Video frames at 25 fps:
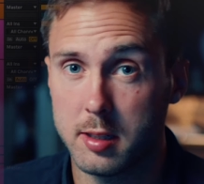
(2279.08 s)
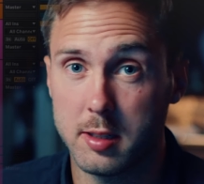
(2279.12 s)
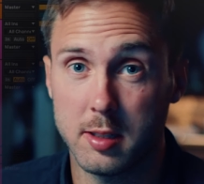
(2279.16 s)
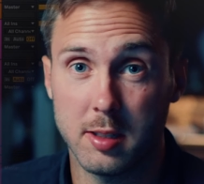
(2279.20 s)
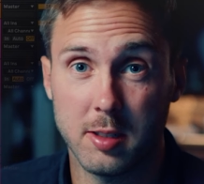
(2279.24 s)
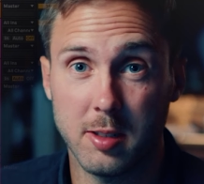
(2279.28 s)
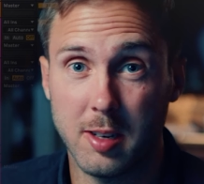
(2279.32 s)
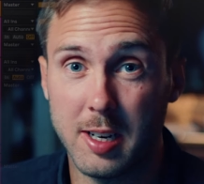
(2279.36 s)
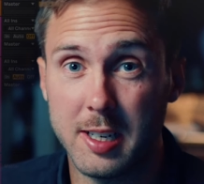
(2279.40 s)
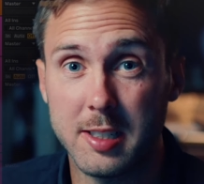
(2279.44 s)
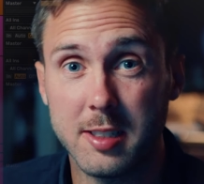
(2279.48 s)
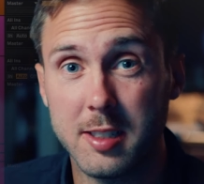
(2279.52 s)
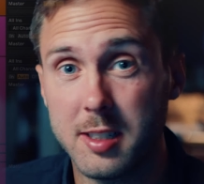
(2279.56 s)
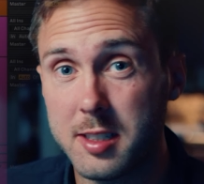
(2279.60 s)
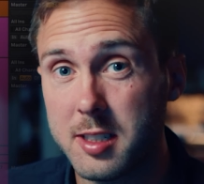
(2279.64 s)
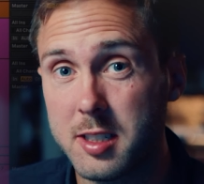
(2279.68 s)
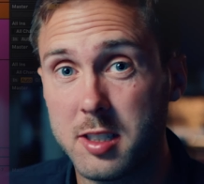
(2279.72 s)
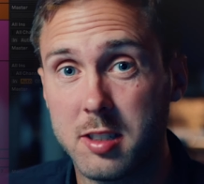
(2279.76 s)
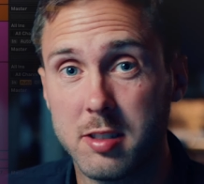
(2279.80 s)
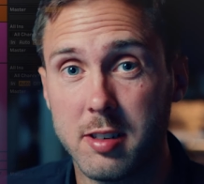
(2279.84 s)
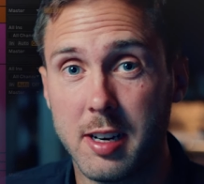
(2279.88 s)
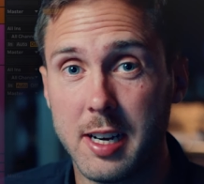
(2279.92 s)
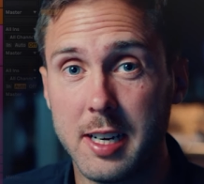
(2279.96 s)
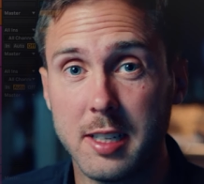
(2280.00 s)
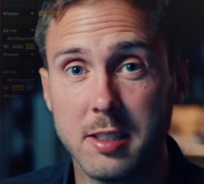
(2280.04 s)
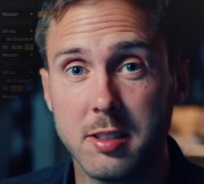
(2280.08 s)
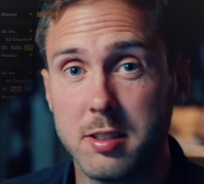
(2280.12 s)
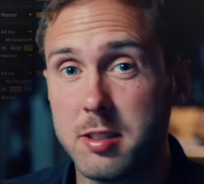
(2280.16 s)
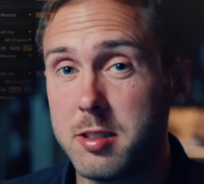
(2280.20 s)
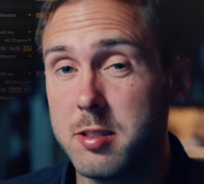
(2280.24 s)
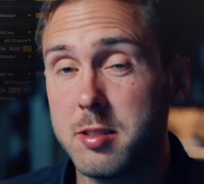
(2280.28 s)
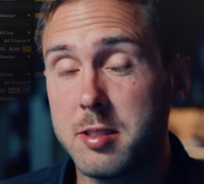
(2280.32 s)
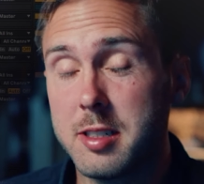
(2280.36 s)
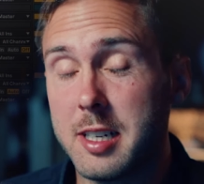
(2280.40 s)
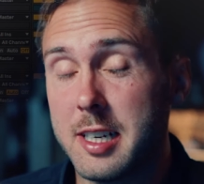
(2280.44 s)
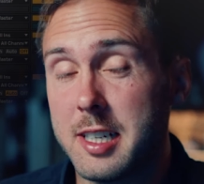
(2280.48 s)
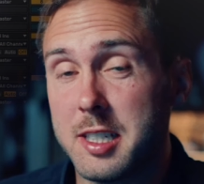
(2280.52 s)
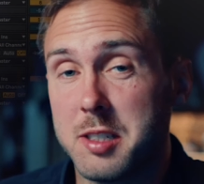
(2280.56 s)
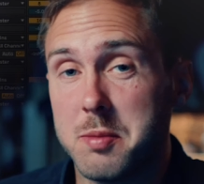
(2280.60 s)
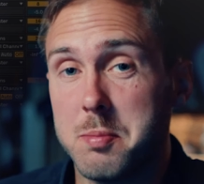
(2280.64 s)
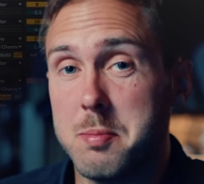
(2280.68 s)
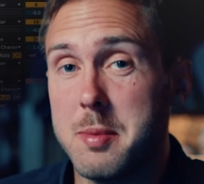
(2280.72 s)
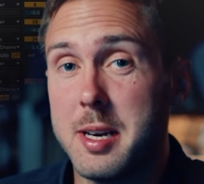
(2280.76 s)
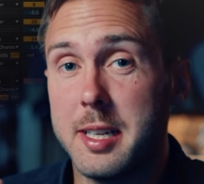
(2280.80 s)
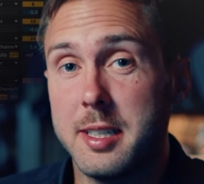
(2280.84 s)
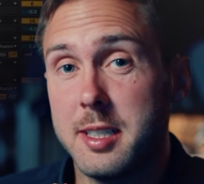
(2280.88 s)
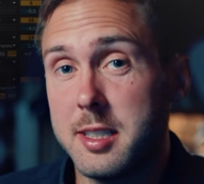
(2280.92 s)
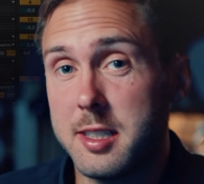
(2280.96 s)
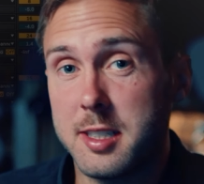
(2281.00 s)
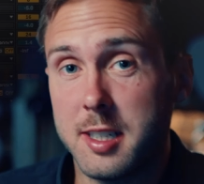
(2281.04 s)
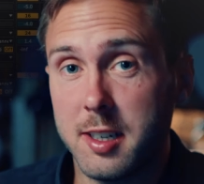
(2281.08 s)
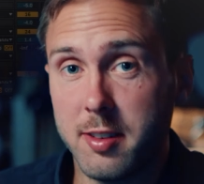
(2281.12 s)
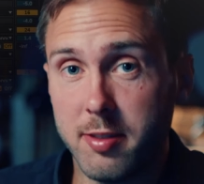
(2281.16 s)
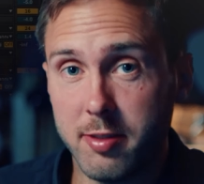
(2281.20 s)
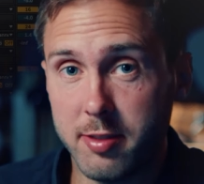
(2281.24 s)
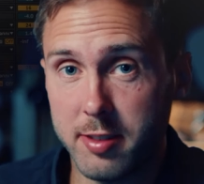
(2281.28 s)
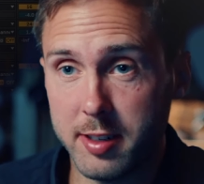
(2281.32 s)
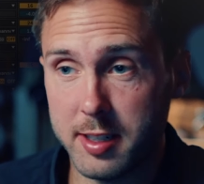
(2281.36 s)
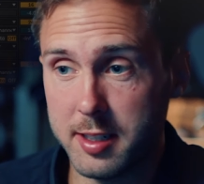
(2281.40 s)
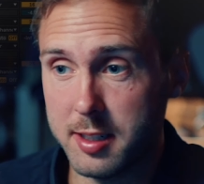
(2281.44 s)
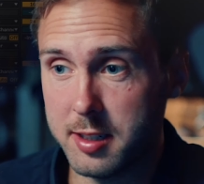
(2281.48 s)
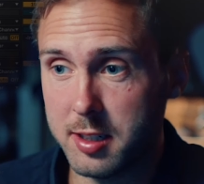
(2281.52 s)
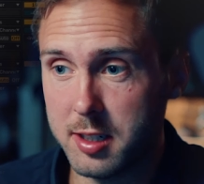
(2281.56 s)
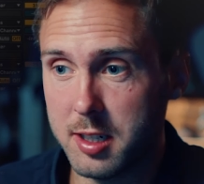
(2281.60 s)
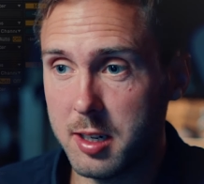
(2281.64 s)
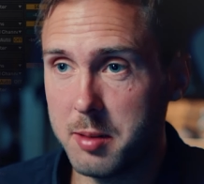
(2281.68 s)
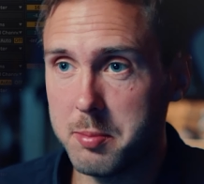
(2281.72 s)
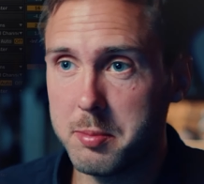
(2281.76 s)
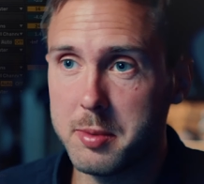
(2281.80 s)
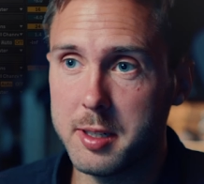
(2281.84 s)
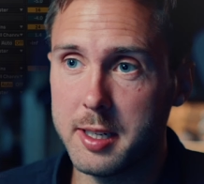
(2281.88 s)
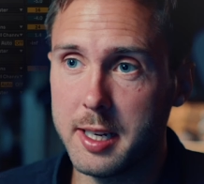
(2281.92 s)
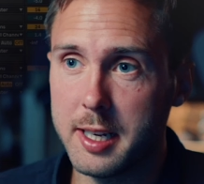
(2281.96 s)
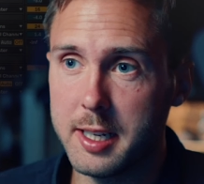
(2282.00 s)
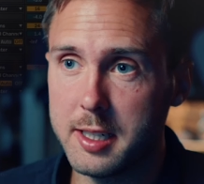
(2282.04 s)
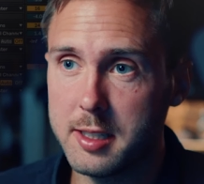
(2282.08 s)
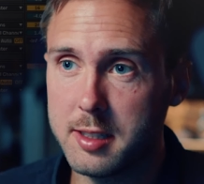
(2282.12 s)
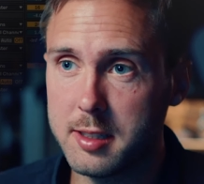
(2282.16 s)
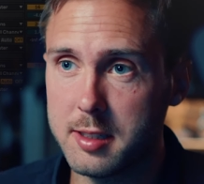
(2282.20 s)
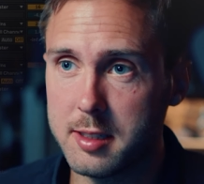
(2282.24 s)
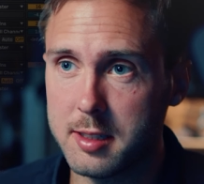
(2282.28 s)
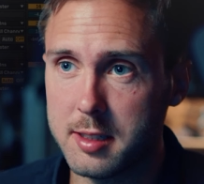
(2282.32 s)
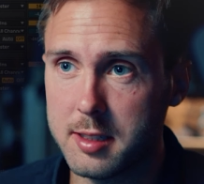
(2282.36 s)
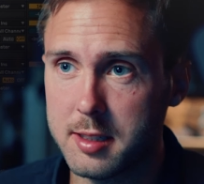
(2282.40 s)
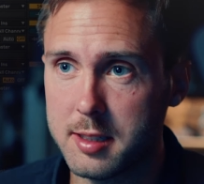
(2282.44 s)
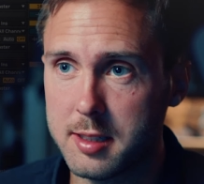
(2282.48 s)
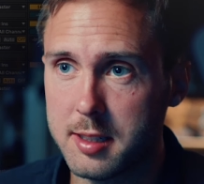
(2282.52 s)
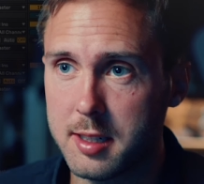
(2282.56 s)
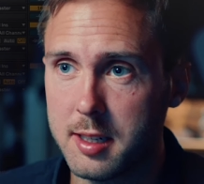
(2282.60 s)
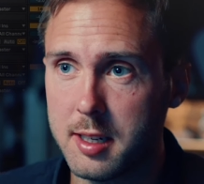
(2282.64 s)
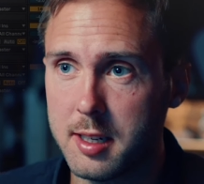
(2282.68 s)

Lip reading: So I just try to use as many different combinations,